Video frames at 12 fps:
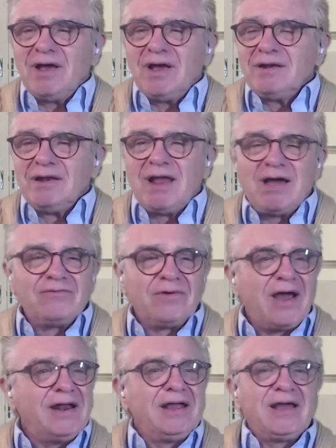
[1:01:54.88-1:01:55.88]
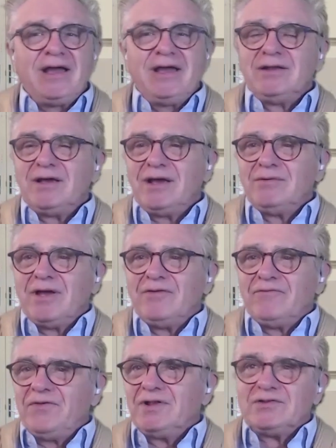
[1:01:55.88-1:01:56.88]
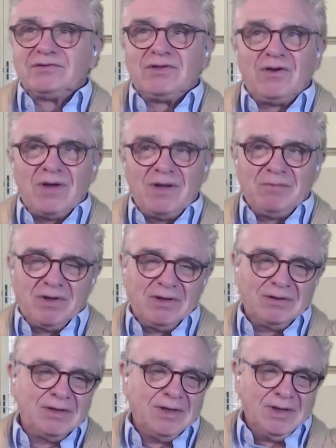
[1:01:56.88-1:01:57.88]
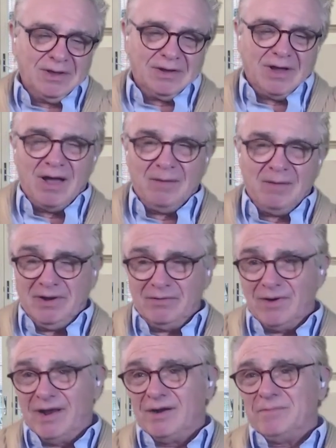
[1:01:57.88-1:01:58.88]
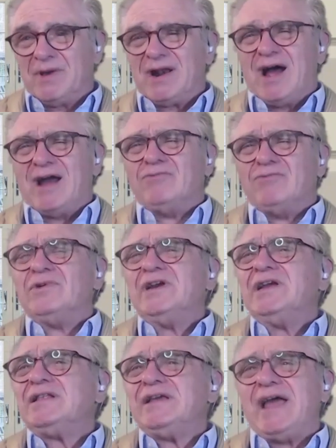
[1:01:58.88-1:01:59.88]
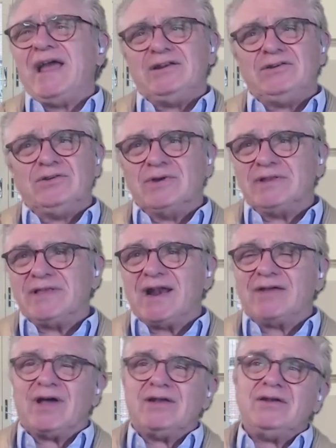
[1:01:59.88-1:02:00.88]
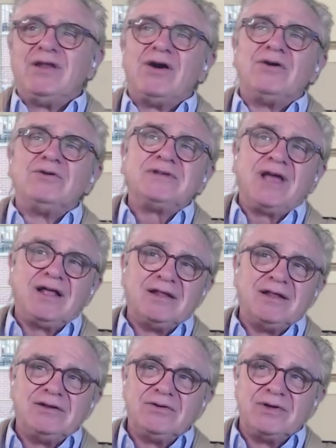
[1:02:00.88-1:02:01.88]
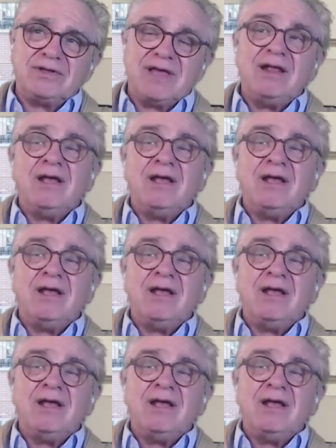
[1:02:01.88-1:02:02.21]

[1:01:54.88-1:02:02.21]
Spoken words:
love writing. I feel as though I'm a competent writer, but I really hate doing that. I got no talent at doing that.